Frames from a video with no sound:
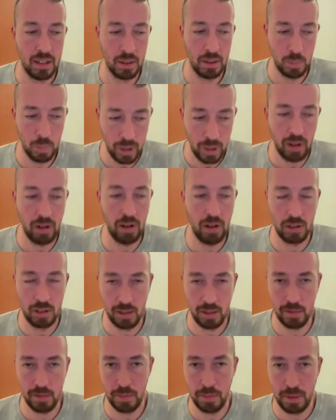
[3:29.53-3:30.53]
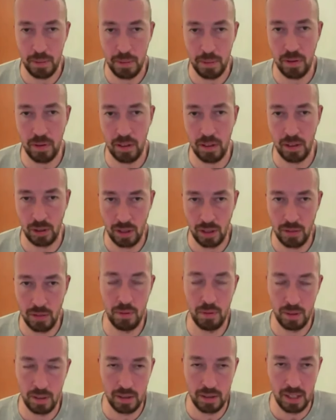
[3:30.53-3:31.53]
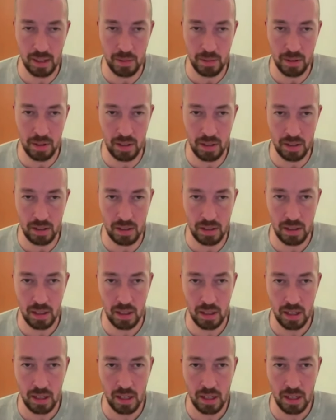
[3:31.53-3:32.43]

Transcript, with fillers: that we are Hashem's people and Hashem put His name on us.